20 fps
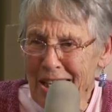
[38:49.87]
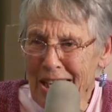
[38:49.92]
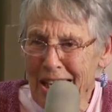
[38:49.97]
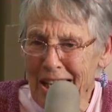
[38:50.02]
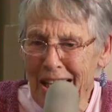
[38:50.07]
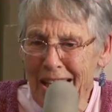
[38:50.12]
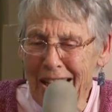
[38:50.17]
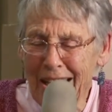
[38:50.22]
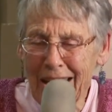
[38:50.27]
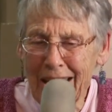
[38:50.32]

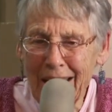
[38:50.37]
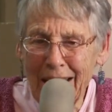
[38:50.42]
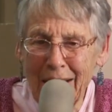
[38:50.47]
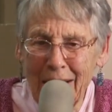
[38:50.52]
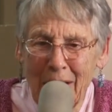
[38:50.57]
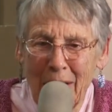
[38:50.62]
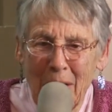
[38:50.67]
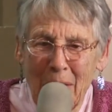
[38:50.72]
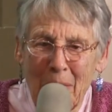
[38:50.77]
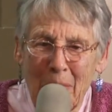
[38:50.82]
And,
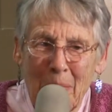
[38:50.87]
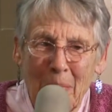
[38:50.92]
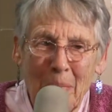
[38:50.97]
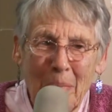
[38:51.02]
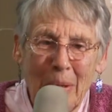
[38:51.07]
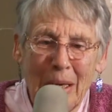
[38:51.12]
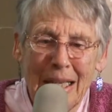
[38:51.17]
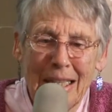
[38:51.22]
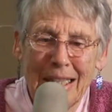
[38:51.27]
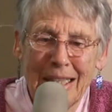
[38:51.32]

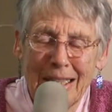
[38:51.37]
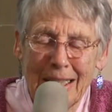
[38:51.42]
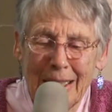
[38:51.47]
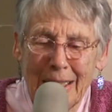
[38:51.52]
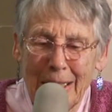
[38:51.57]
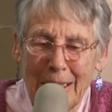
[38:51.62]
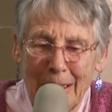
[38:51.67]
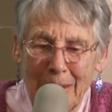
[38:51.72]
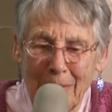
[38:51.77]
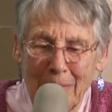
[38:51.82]
but uh,
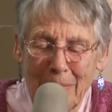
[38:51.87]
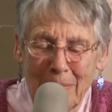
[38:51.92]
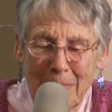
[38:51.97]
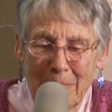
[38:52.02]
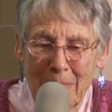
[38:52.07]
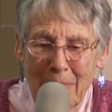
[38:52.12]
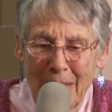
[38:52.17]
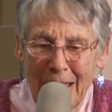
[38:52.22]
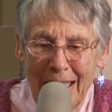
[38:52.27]
um,